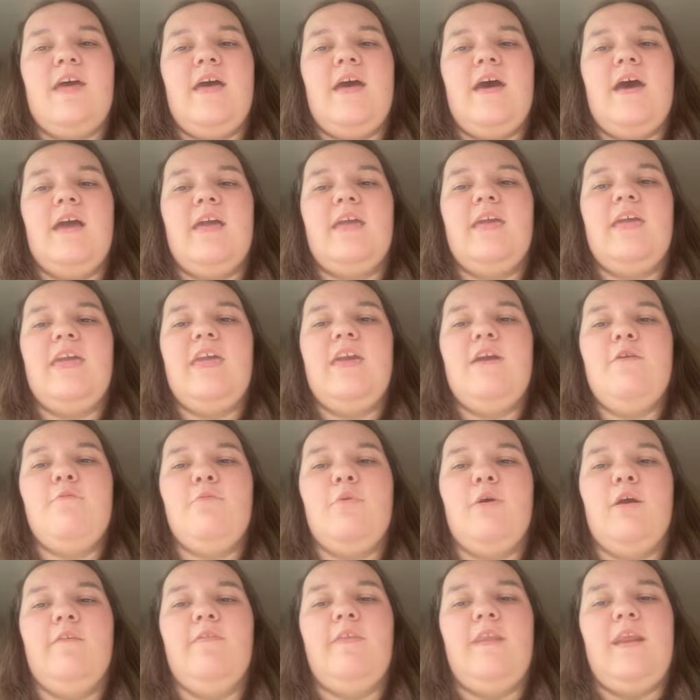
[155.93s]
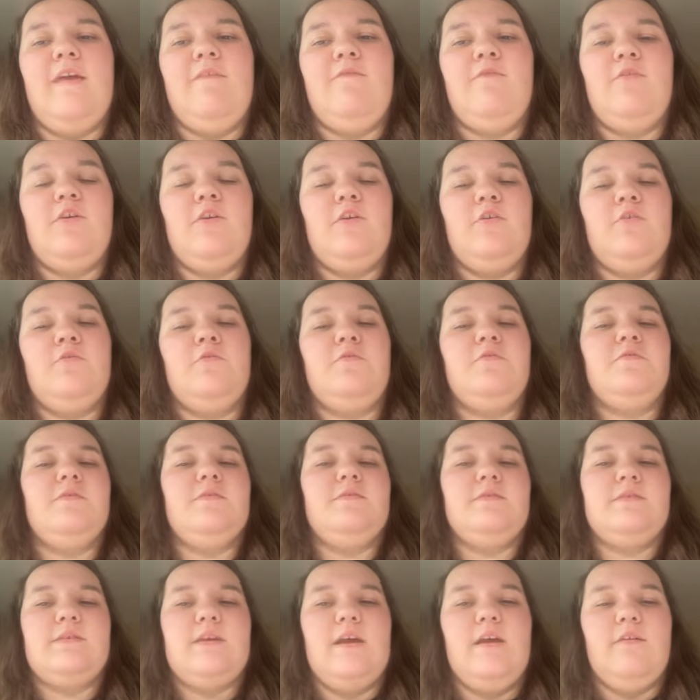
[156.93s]
a key word that I've used
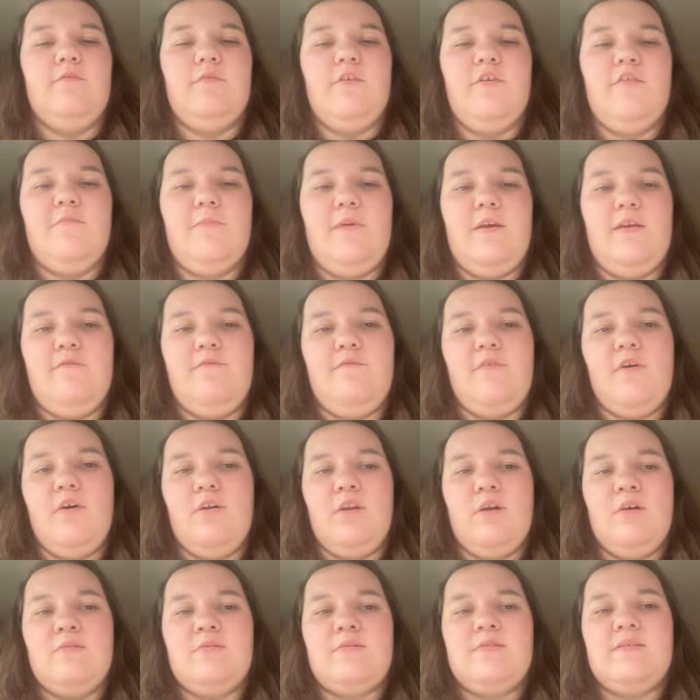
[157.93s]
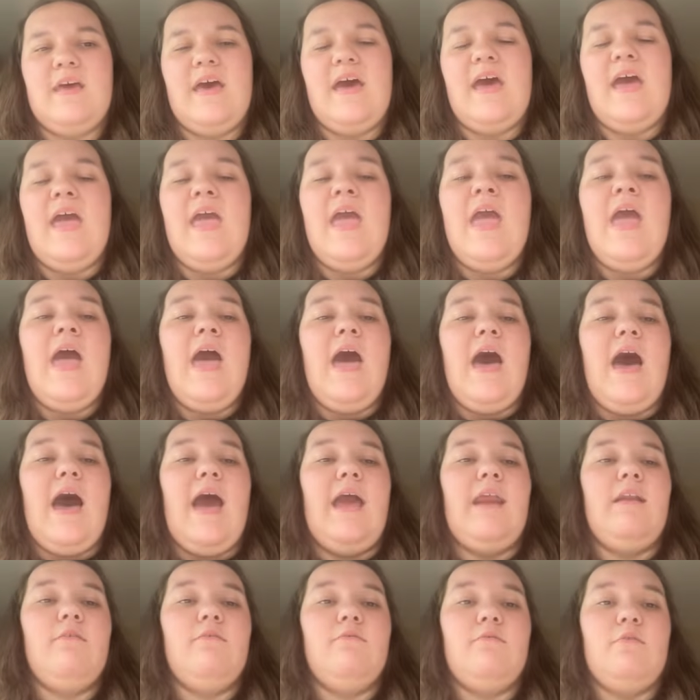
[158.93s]
in several of my photos that
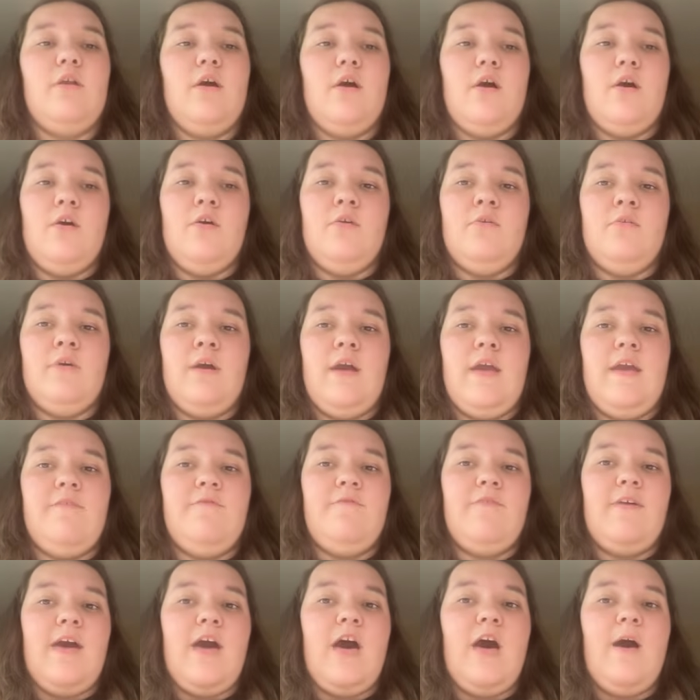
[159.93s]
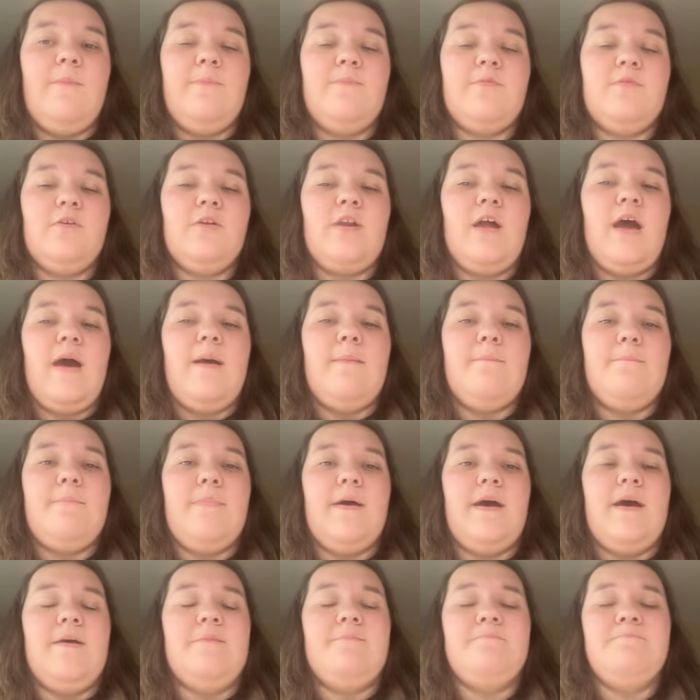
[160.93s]
I don't know if it helps or not,
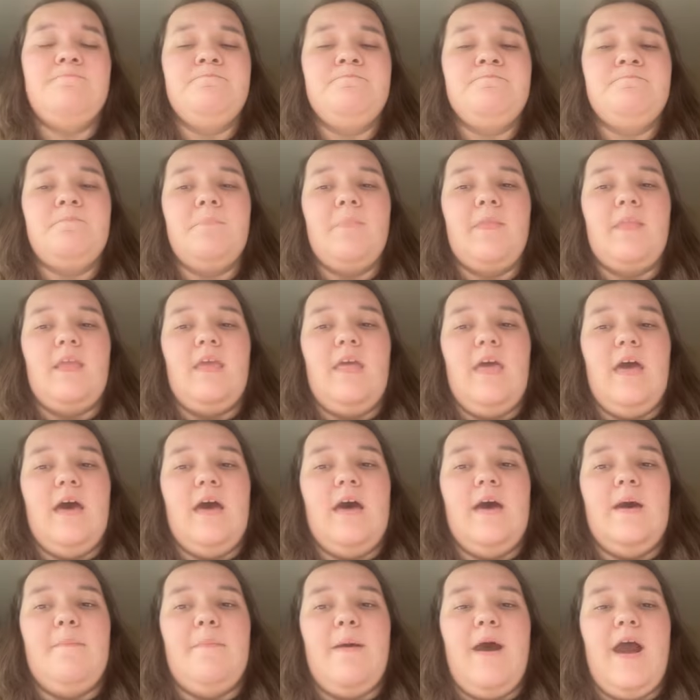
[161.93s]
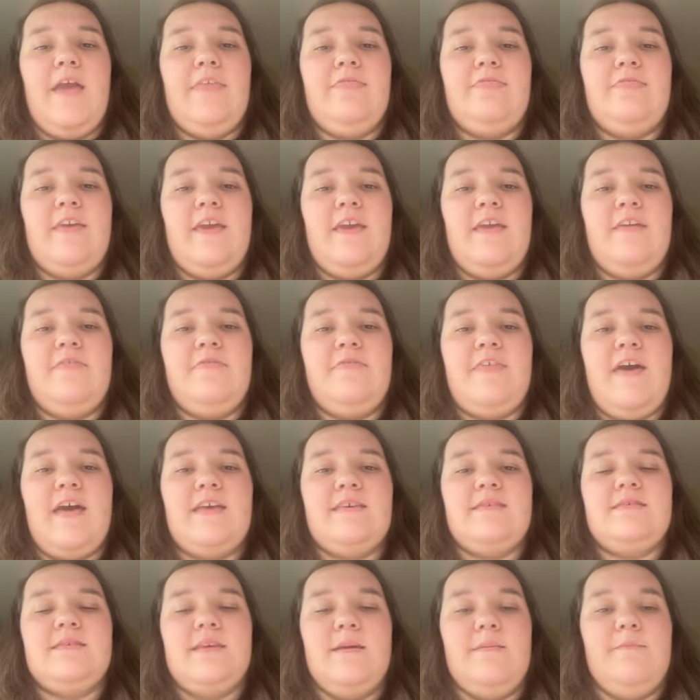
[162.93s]
but I think
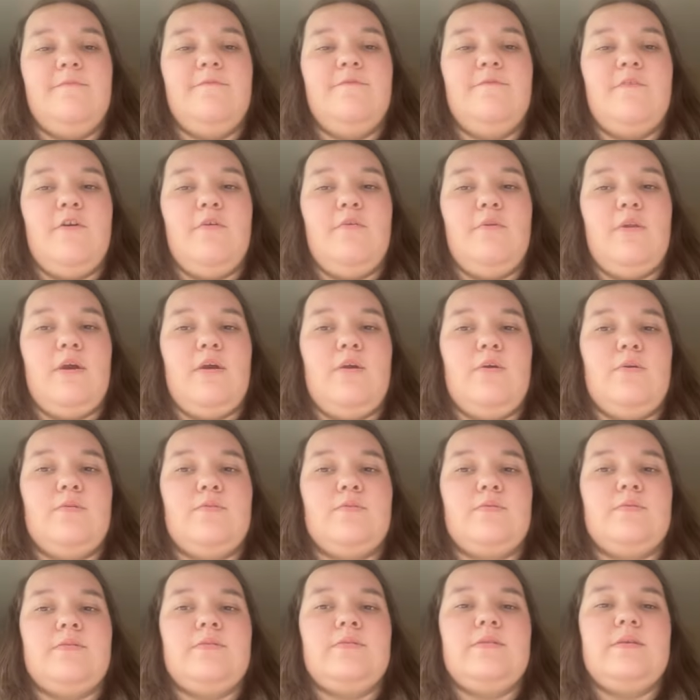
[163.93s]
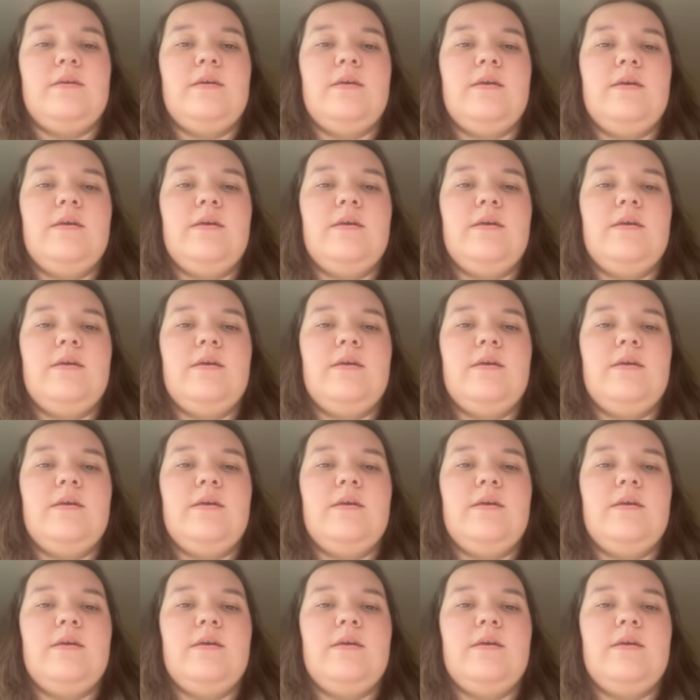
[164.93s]
that some photos